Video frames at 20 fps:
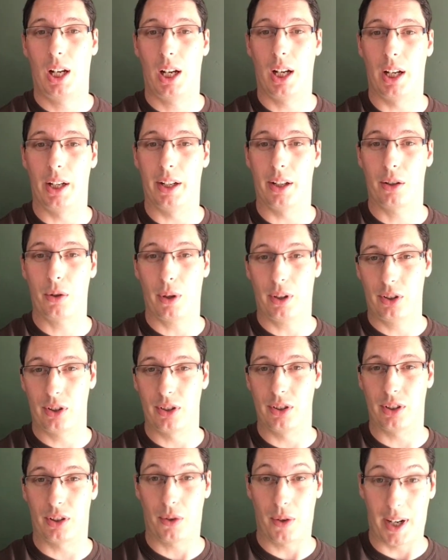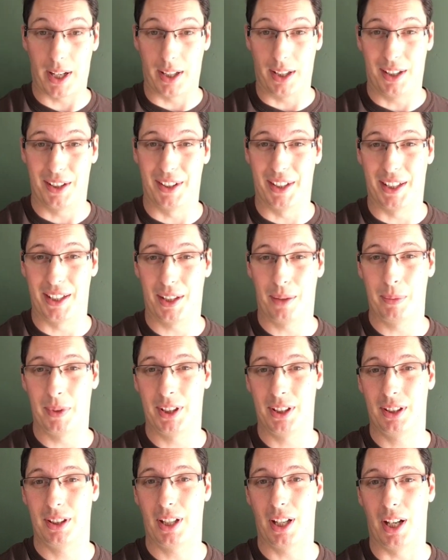and our questions are great, aren't they? I
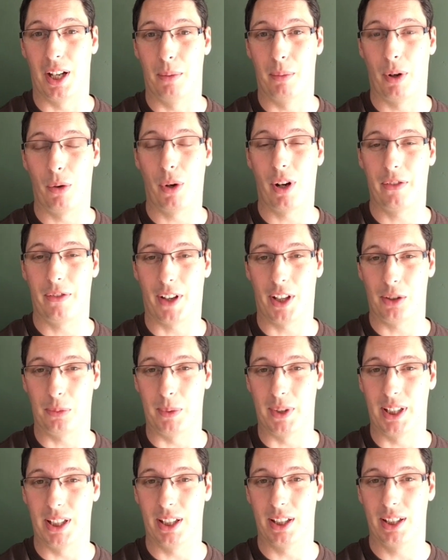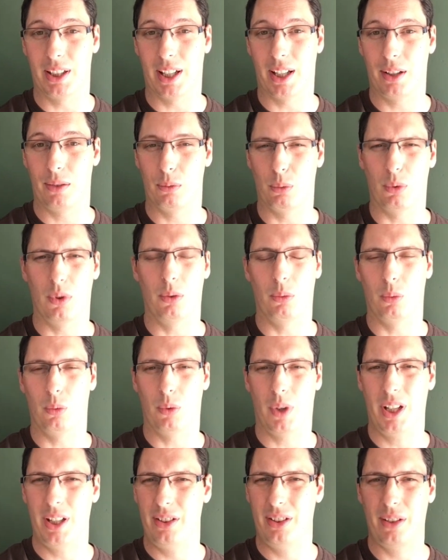mean, my wife asked me the other day,
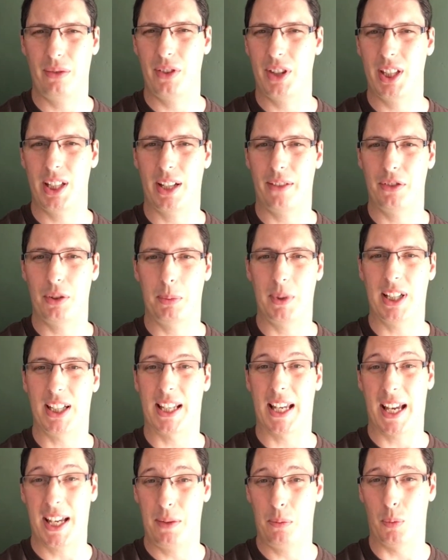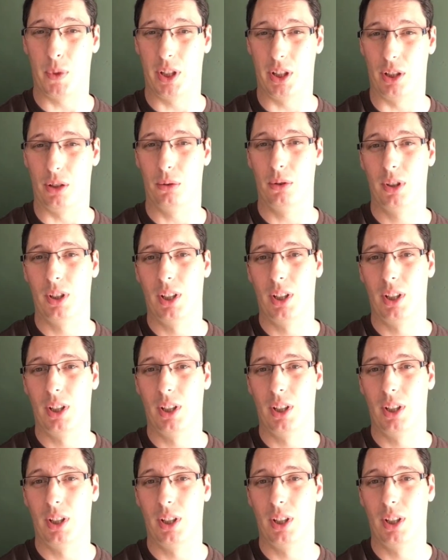why does everything have to be a game with you?